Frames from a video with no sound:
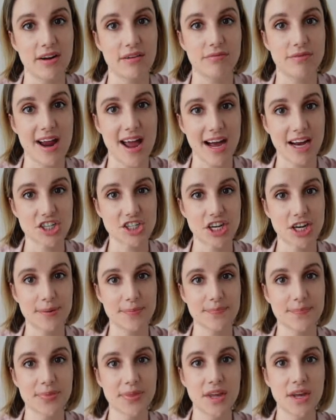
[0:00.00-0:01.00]
of reaction.
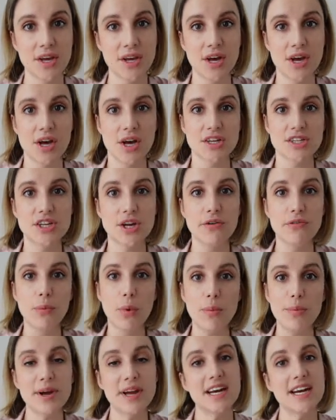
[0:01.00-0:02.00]
So
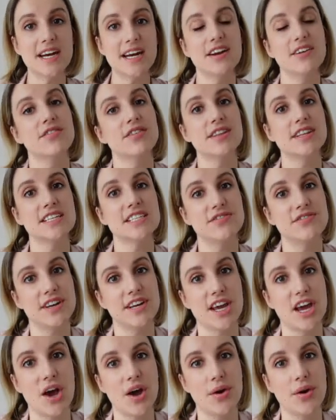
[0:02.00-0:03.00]
what we're going to need for this
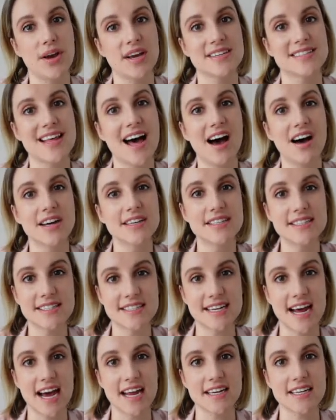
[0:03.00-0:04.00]
video is that
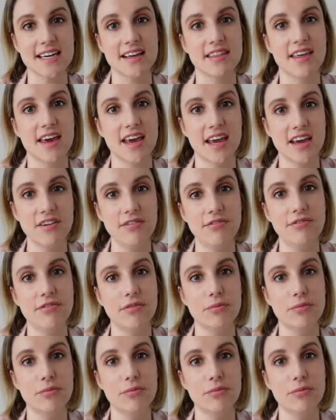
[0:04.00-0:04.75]
understanding that if